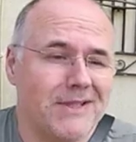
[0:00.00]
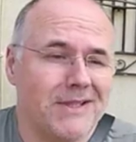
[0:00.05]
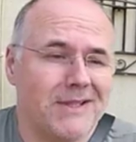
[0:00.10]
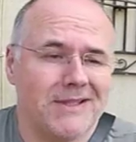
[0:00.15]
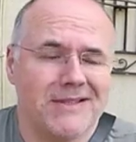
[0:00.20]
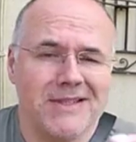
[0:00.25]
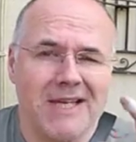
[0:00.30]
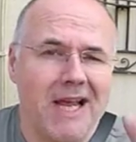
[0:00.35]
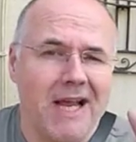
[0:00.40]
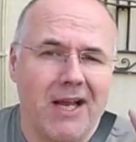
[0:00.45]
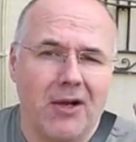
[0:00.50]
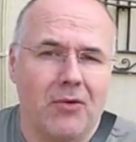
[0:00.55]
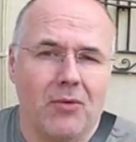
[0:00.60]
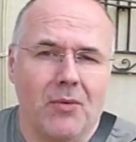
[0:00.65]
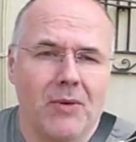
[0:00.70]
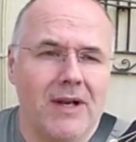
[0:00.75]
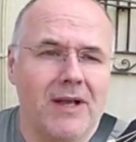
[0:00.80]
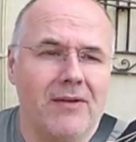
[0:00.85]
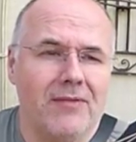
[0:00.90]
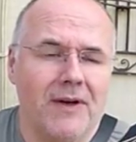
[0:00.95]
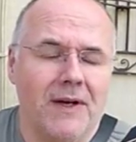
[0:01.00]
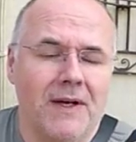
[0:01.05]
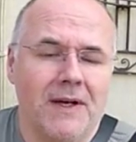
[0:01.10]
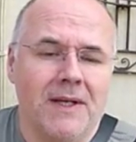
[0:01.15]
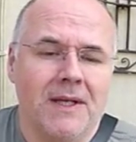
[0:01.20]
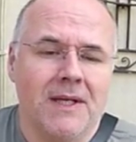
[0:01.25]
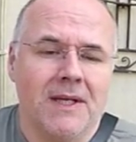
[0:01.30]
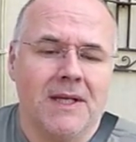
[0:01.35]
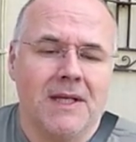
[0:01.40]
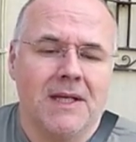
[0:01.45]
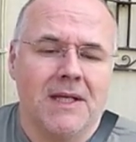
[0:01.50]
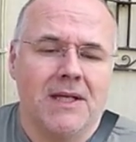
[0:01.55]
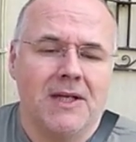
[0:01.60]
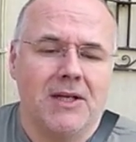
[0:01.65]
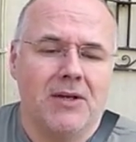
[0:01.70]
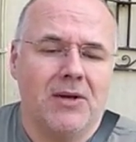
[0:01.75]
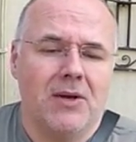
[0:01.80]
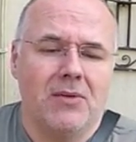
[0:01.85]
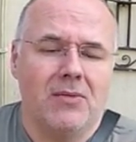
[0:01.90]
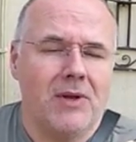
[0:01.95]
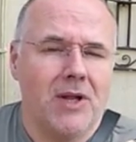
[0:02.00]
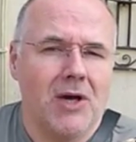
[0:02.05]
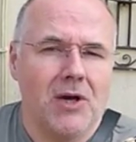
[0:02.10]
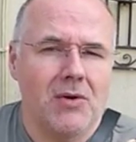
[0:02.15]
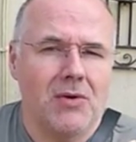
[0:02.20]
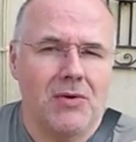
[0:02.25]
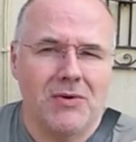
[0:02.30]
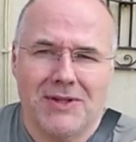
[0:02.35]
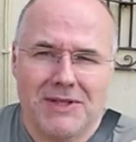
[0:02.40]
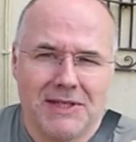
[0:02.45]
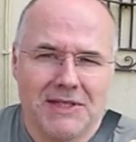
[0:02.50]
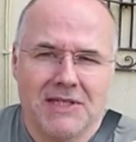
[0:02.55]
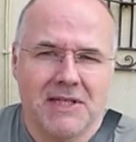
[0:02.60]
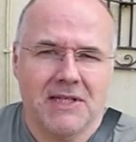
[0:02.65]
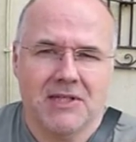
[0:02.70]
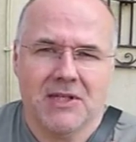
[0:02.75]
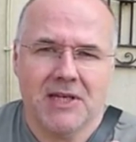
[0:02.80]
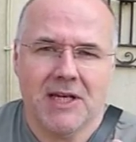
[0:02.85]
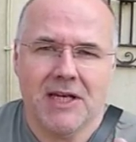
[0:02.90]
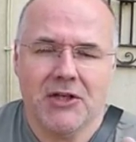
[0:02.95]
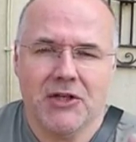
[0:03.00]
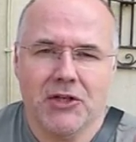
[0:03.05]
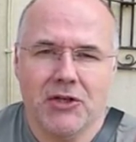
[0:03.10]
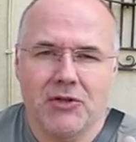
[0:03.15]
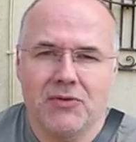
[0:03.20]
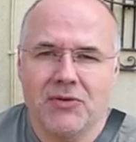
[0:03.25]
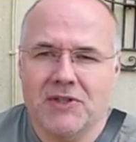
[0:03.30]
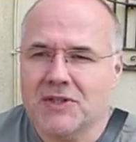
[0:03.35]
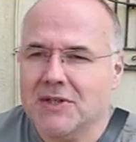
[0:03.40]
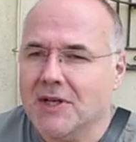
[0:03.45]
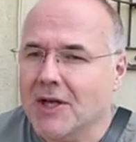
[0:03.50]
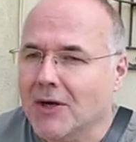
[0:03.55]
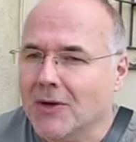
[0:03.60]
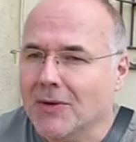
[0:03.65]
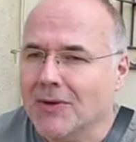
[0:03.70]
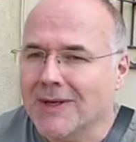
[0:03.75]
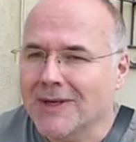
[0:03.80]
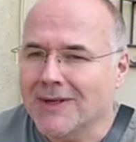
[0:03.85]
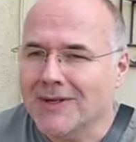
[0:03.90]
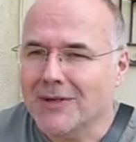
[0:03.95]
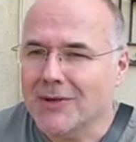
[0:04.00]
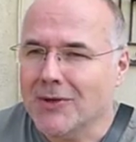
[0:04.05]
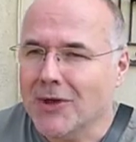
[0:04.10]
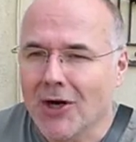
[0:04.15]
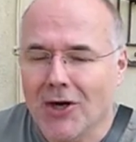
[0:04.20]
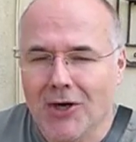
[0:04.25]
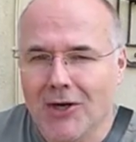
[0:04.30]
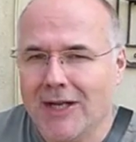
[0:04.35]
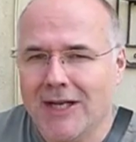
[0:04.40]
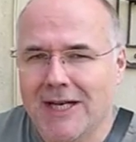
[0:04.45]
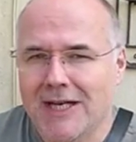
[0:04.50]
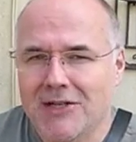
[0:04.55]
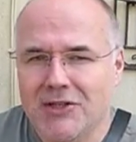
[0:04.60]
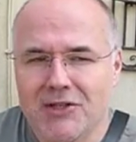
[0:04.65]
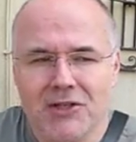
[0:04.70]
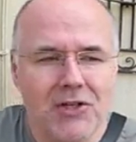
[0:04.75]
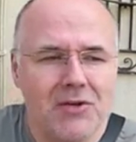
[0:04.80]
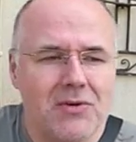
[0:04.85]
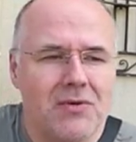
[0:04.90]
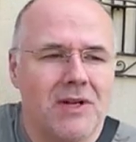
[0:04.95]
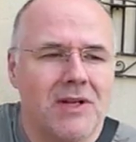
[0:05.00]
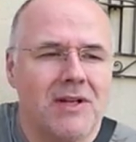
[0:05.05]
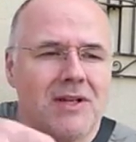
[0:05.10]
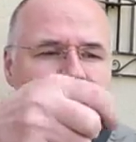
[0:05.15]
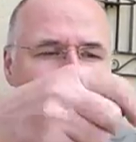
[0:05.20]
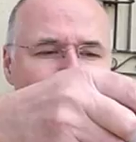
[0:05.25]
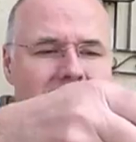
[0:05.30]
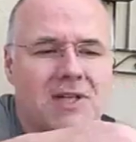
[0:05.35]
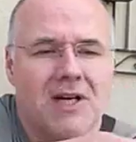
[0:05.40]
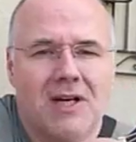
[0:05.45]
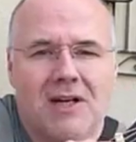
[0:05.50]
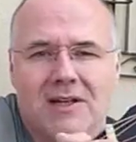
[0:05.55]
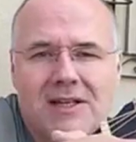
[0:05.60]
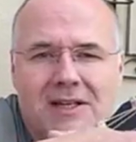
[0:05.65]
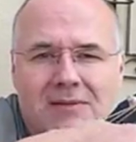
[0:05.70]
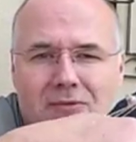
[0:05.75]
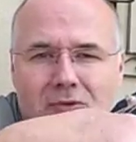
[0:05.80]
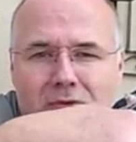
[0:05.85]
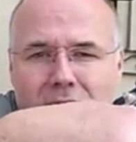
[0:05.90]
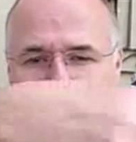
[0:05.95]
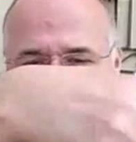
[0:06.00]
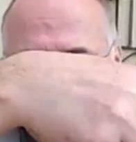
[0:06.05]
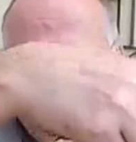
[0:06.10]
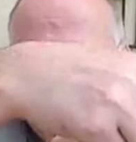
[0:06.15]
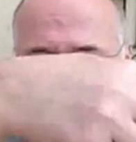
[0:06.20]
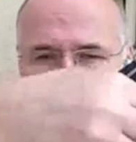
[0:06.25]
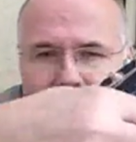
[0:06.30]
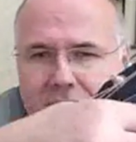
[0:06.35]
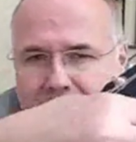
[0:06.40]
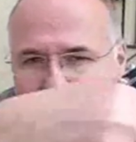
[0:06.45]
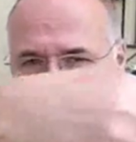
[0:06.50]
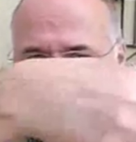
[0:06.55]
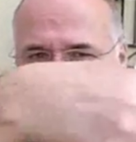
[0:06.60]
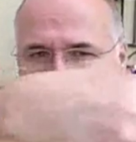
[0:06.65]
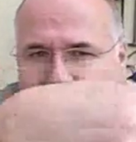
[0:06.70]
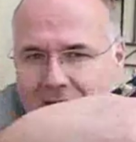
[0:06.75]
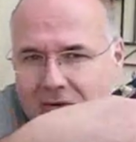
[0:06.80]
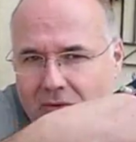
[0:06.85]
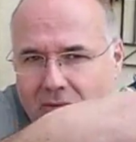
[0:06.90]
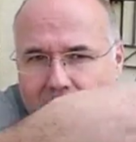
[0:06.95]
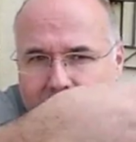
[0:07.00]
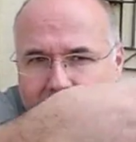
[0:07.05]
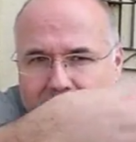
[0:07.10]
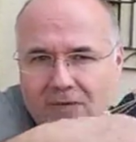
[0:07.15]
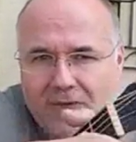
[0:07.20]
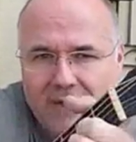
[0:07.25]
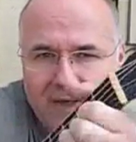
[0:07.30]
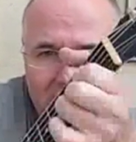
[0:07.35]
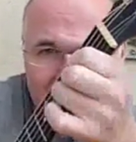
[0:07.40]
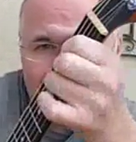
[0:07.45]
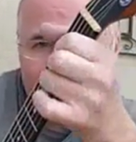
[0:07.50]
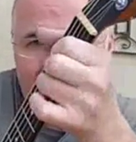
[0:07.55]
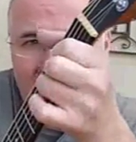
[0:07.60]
a tech or whatever, you don't know that it's intonation. You just know you can't get it in tune, and you start even trying to tune it with a chord fingered